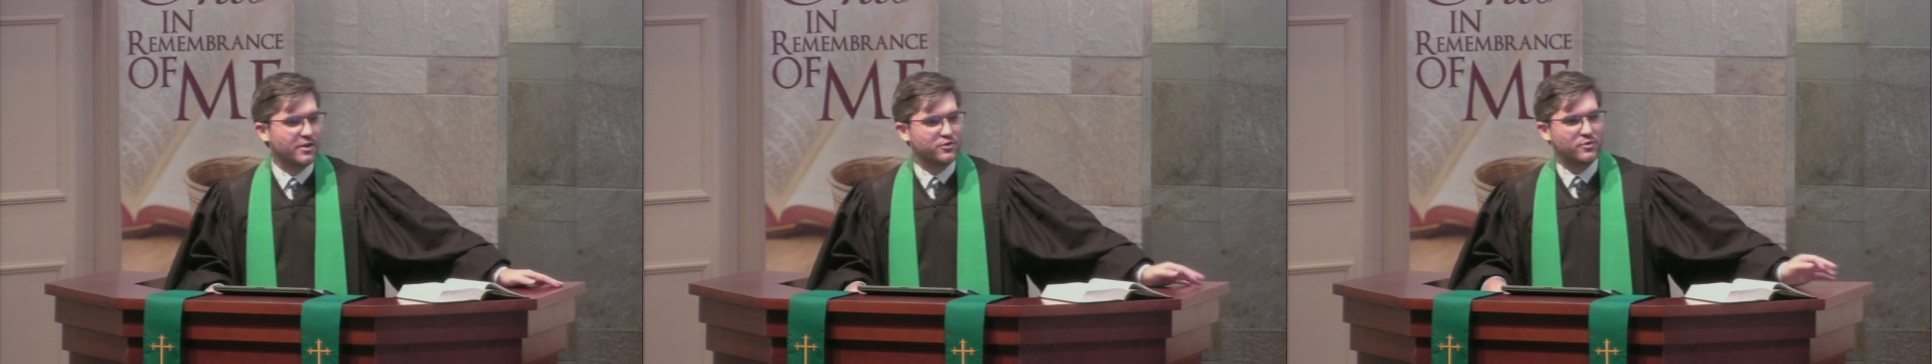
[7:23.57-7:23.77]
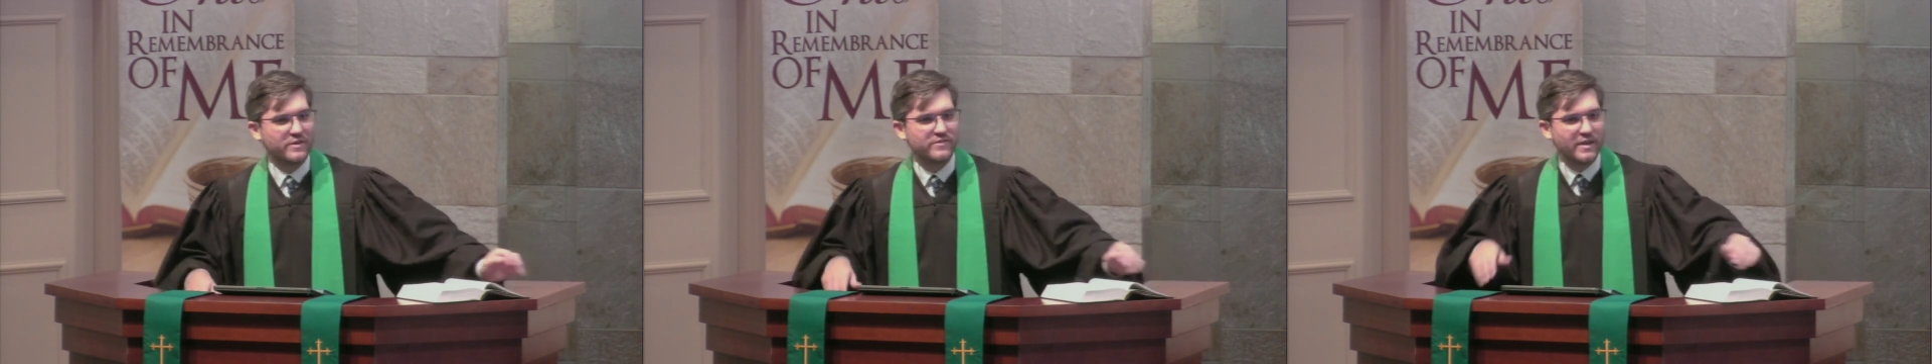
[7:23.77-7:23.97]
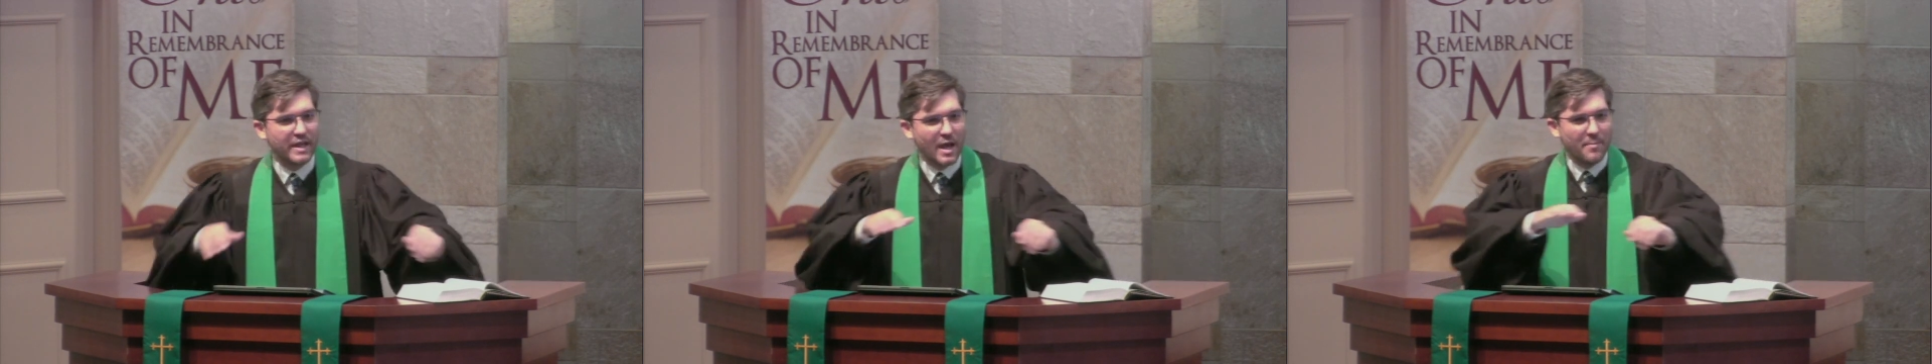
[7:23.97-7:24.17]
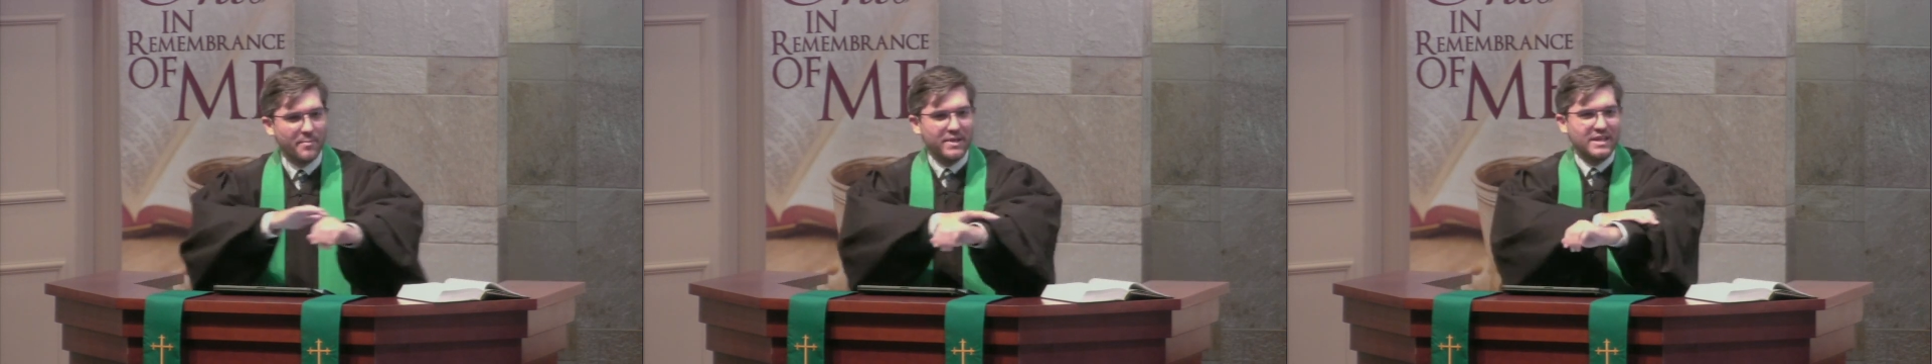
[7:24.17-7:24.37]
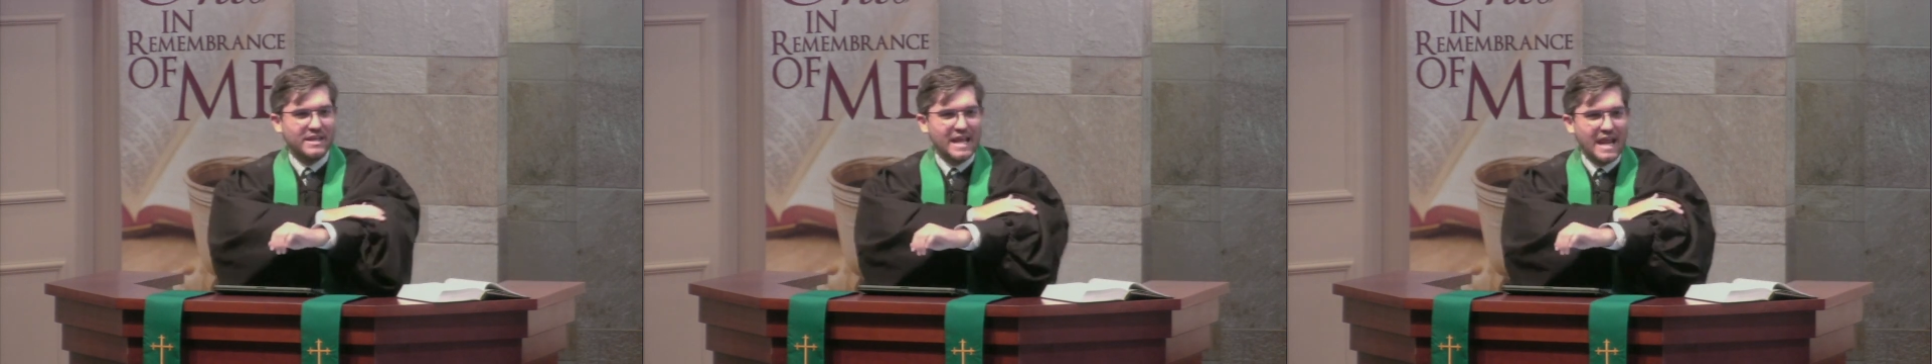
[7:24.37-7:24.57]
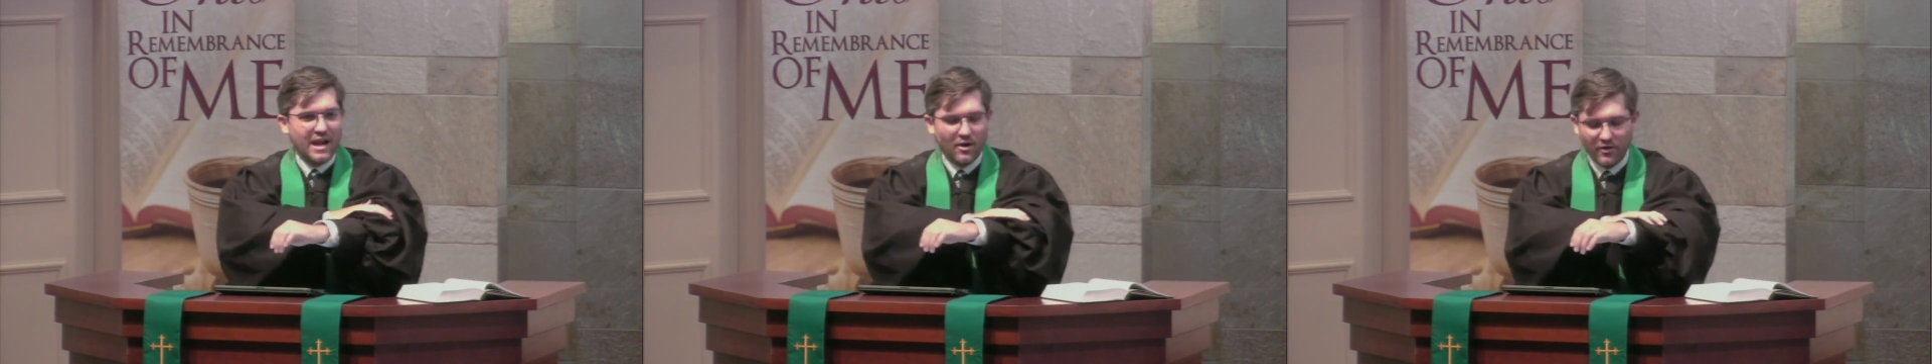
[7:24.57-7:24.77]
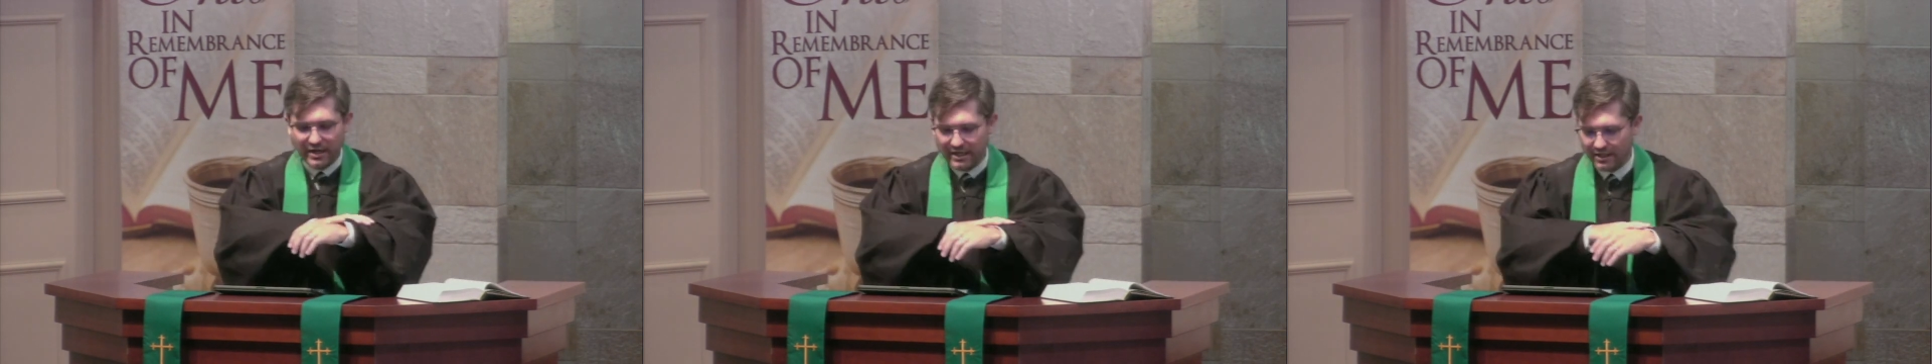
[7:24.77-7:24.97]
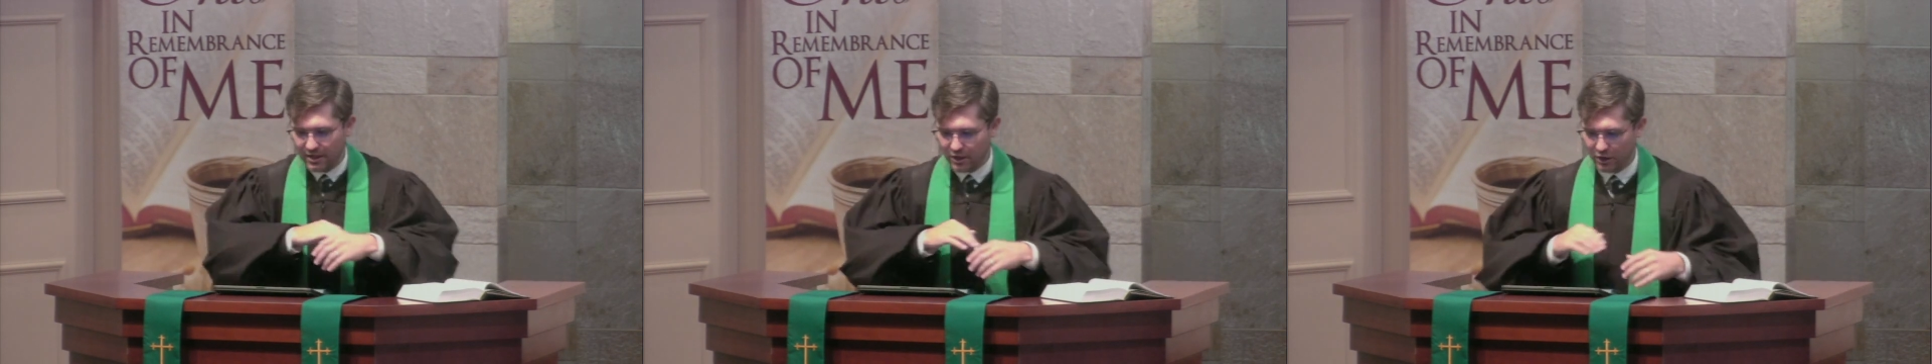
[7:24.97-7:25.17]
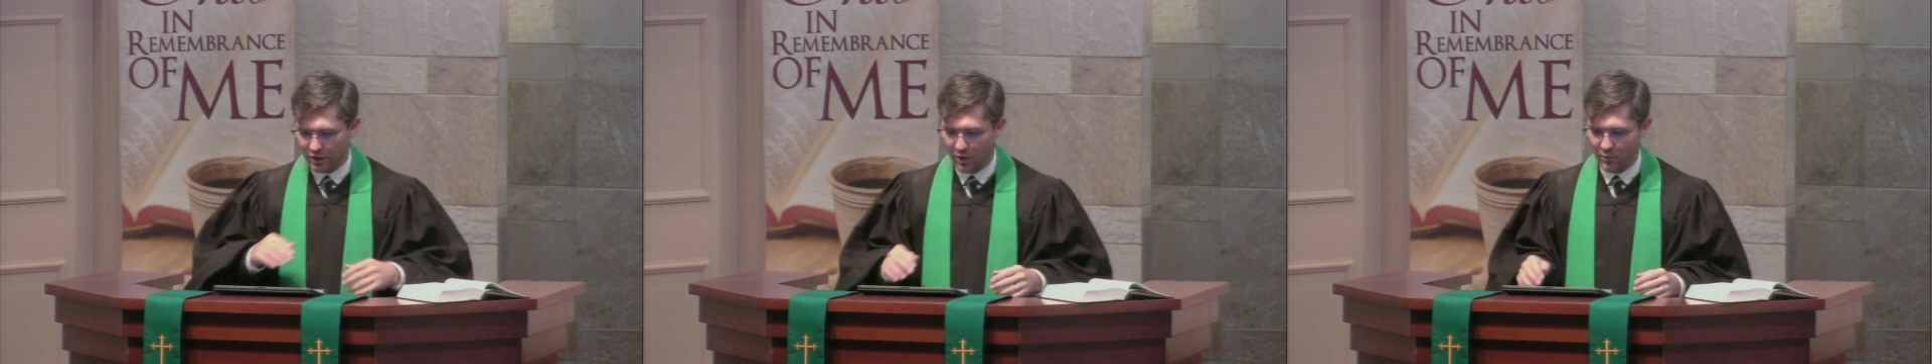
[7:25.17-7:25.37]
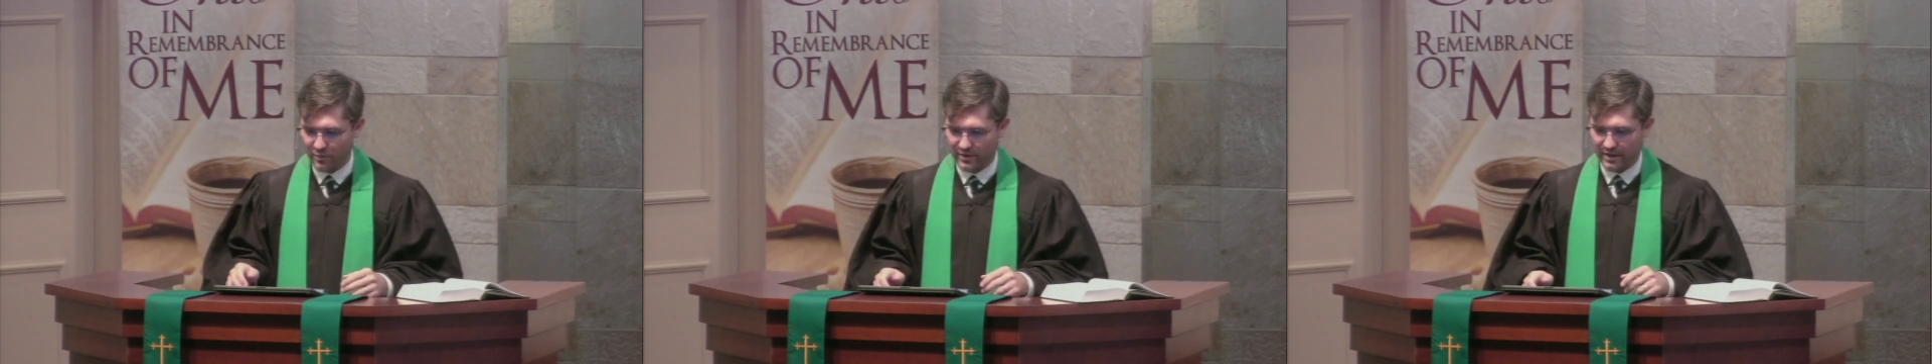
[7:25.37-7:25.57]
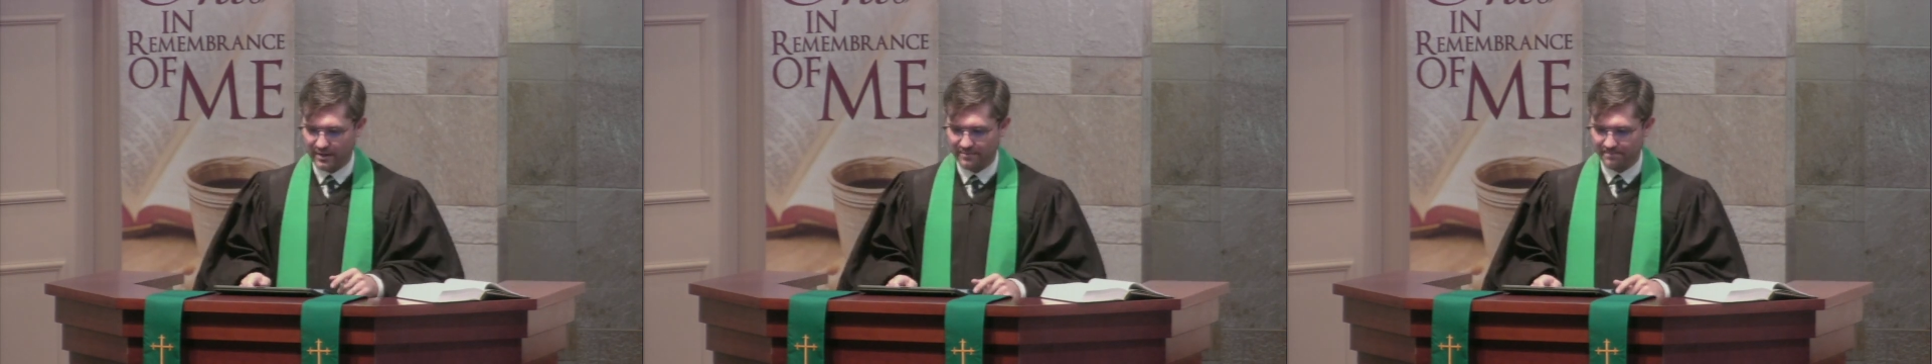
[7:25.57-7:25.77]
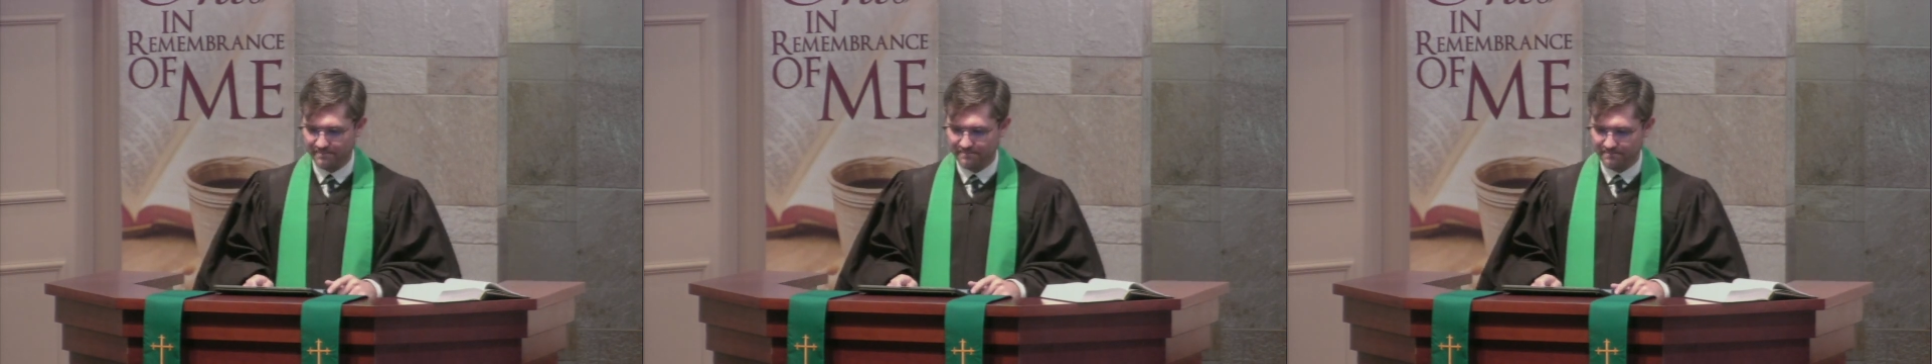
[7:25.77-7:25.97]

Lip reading: dressing up in hairy clothing,